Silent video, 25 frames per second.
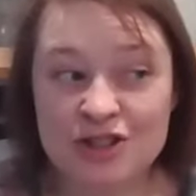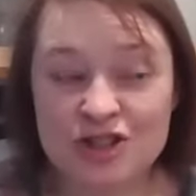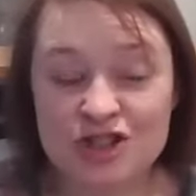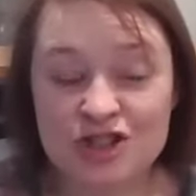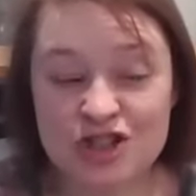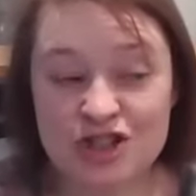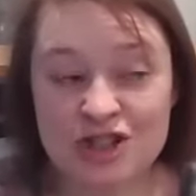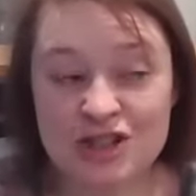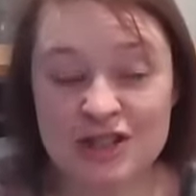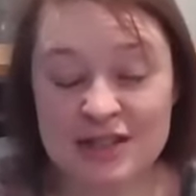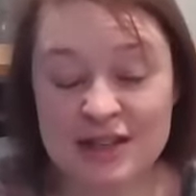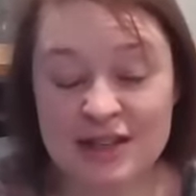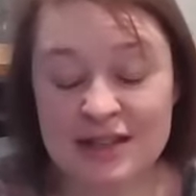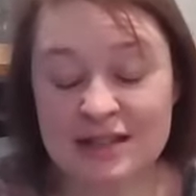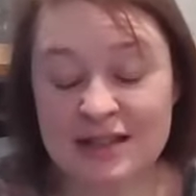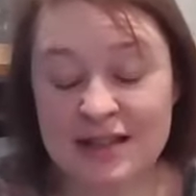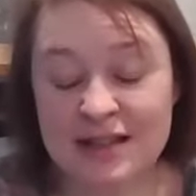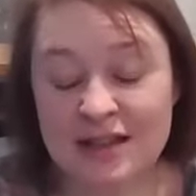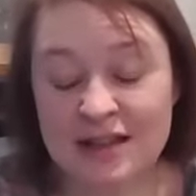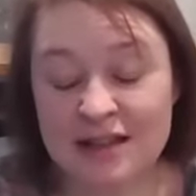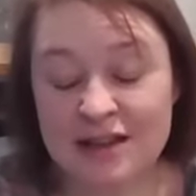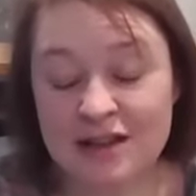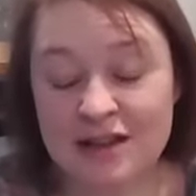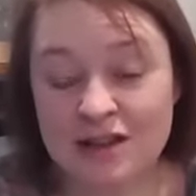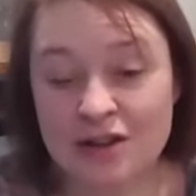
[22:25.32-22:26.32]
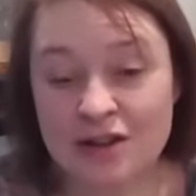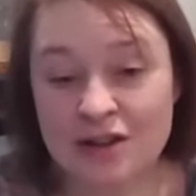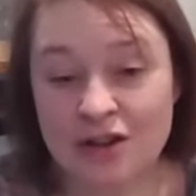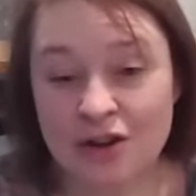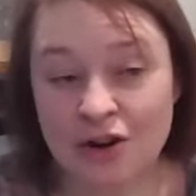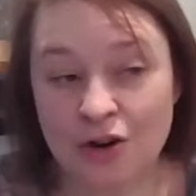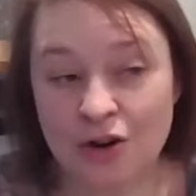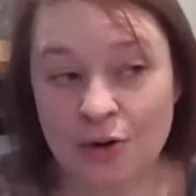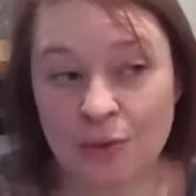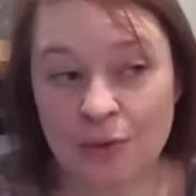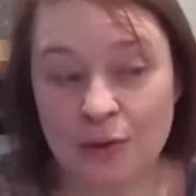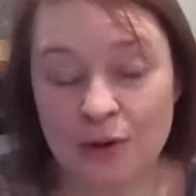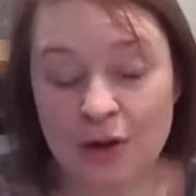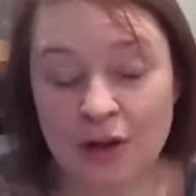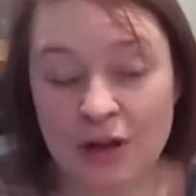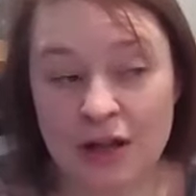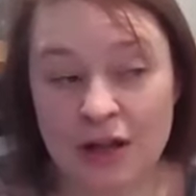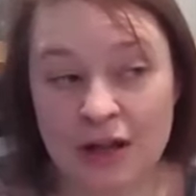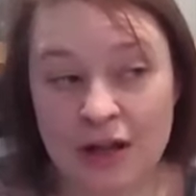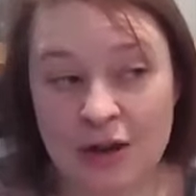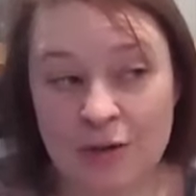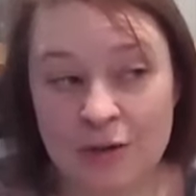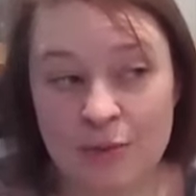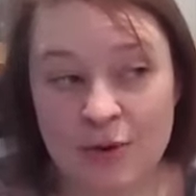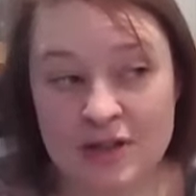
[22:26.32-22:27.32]
she says that, you know,
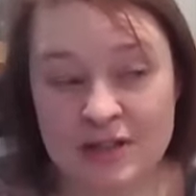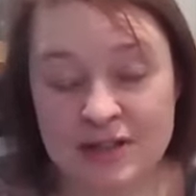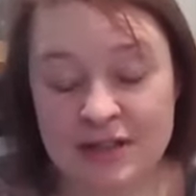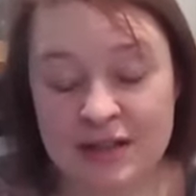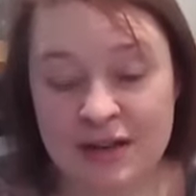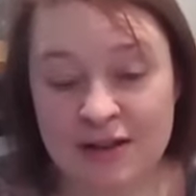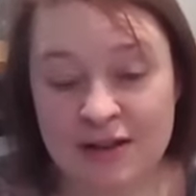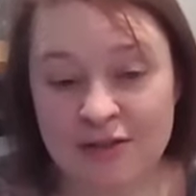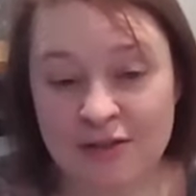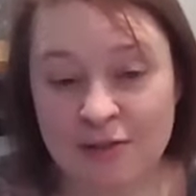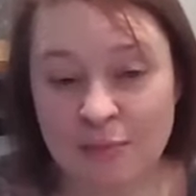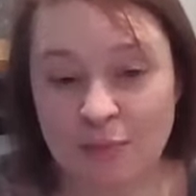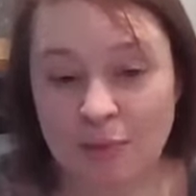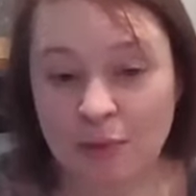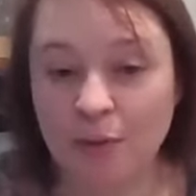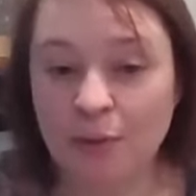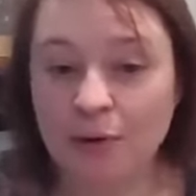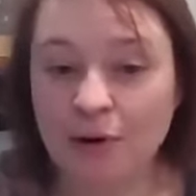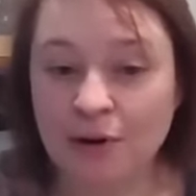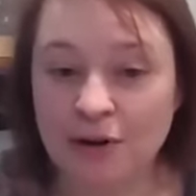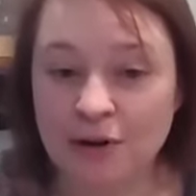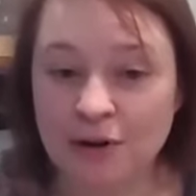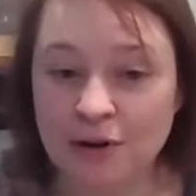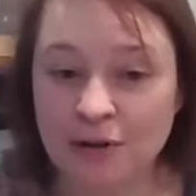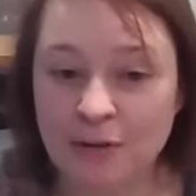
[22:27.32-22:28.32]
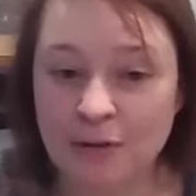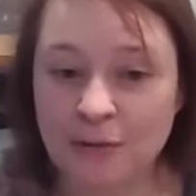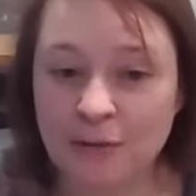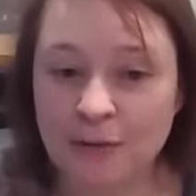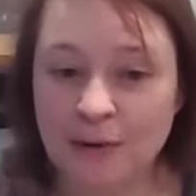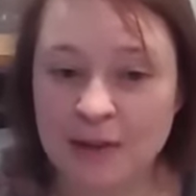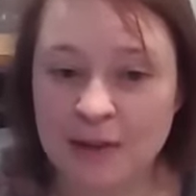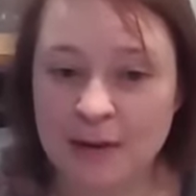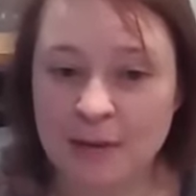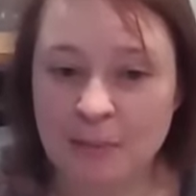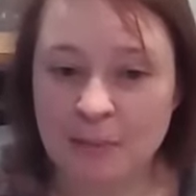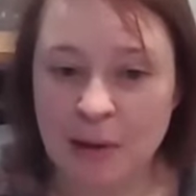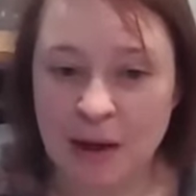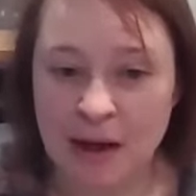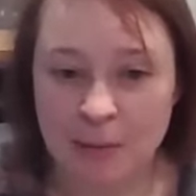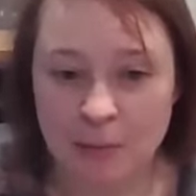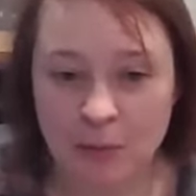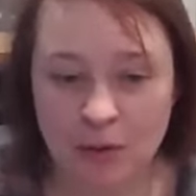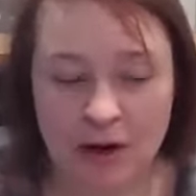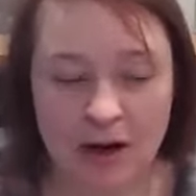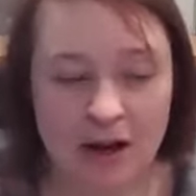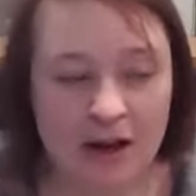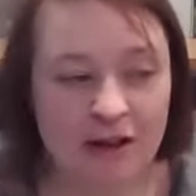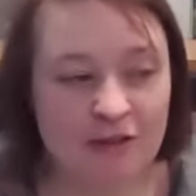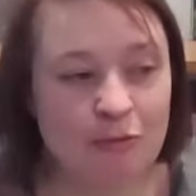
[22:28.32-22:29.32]
he wasn't even born when the
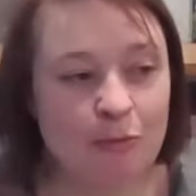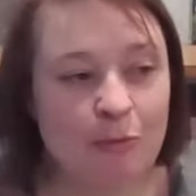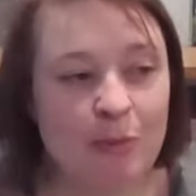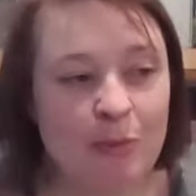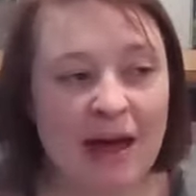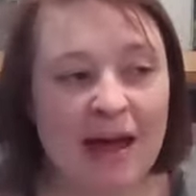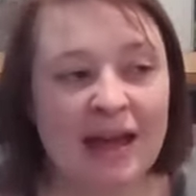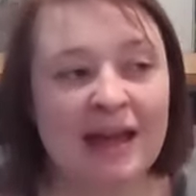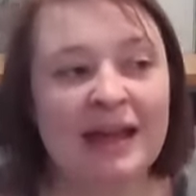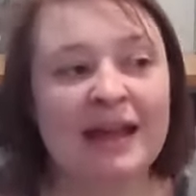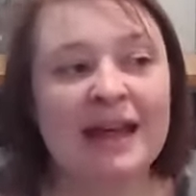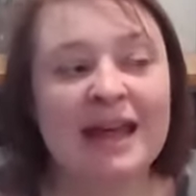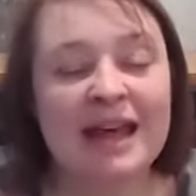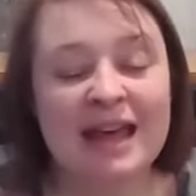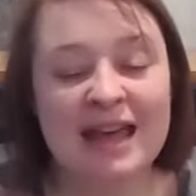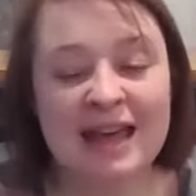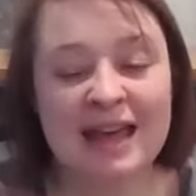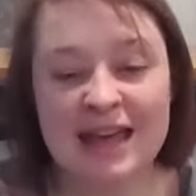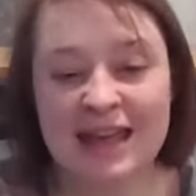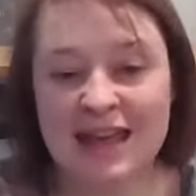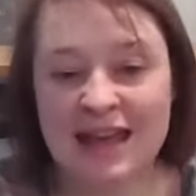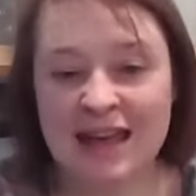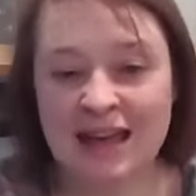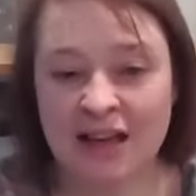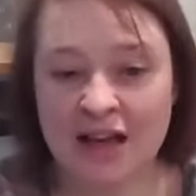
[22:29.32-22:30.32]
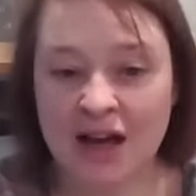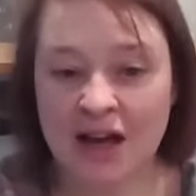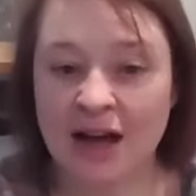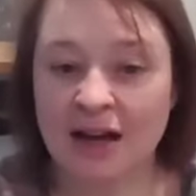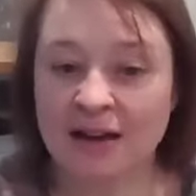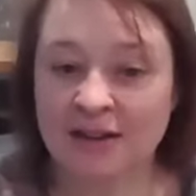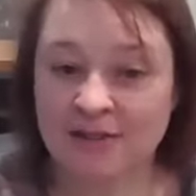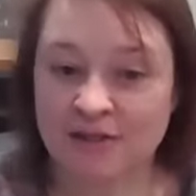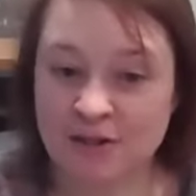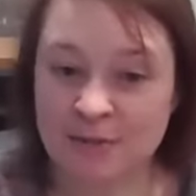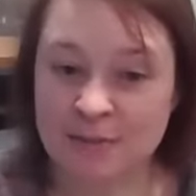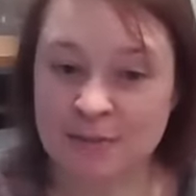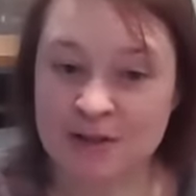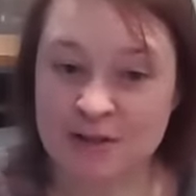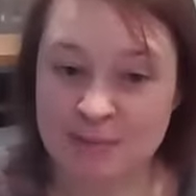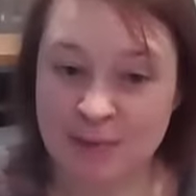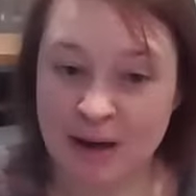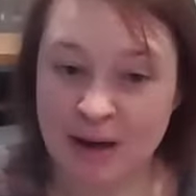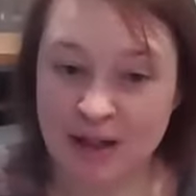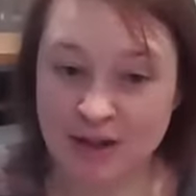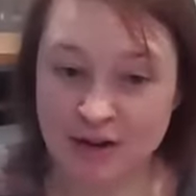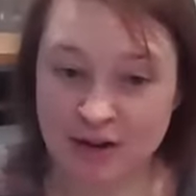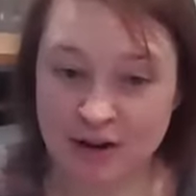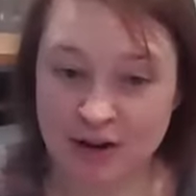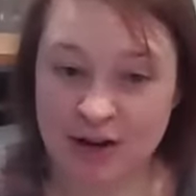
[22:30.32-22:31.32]
bomb went off, but he had gotten it from his
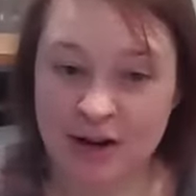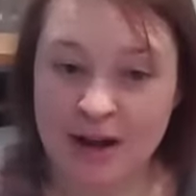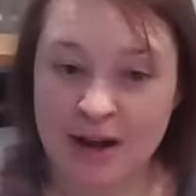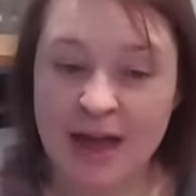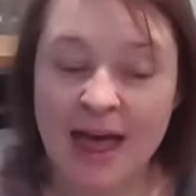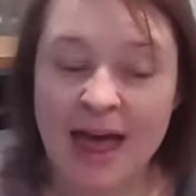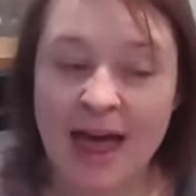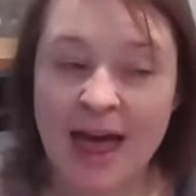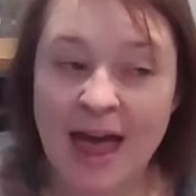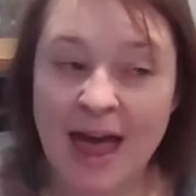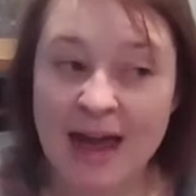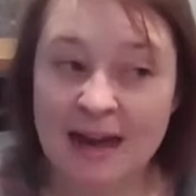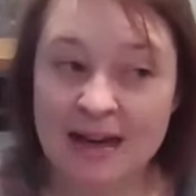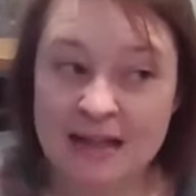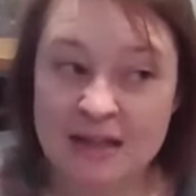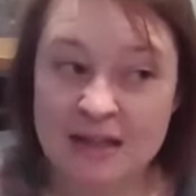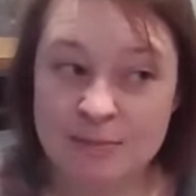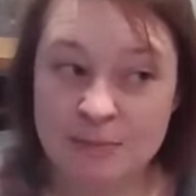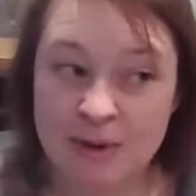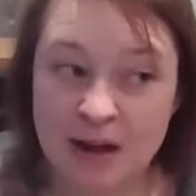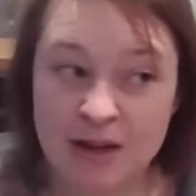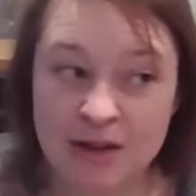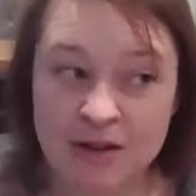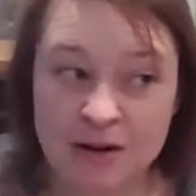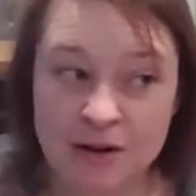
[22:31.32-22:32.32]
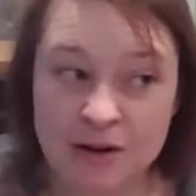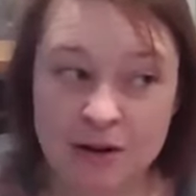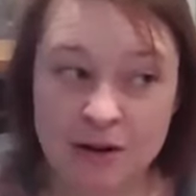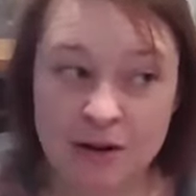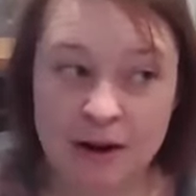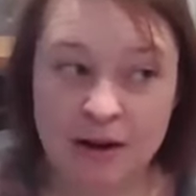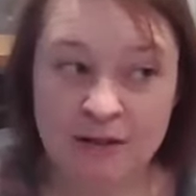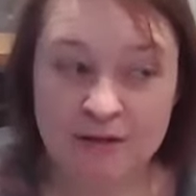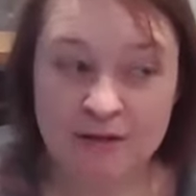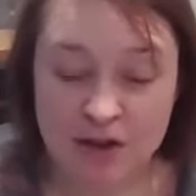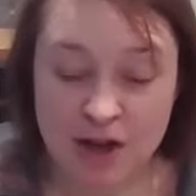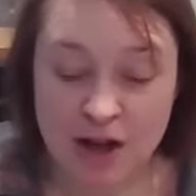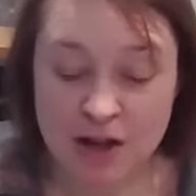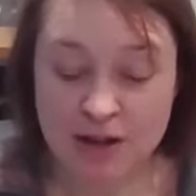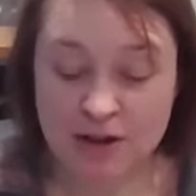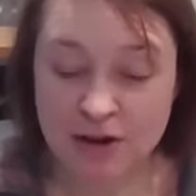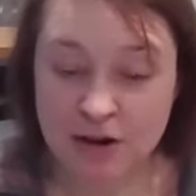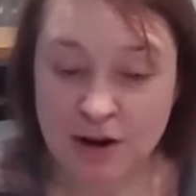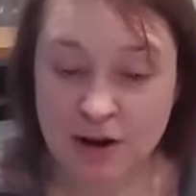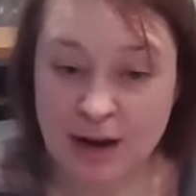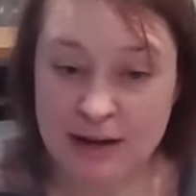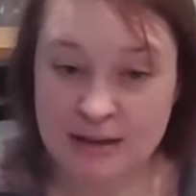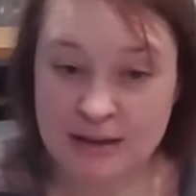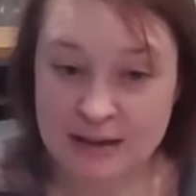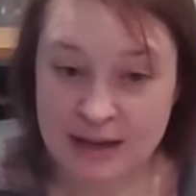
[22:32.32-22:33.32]
mother, and his mother and
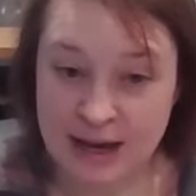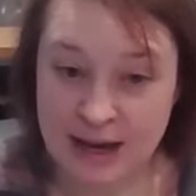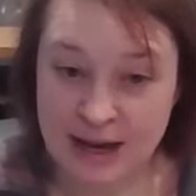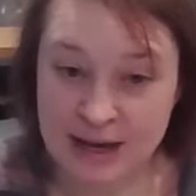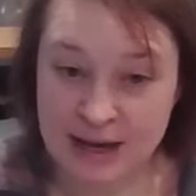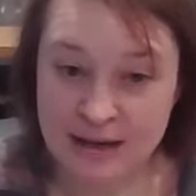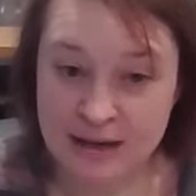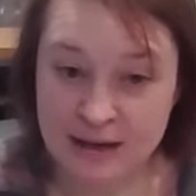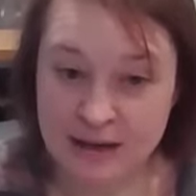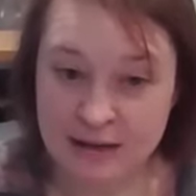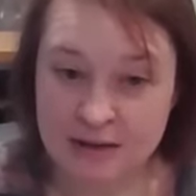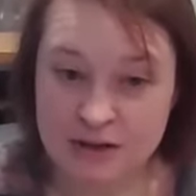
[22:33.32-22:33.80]
father had died.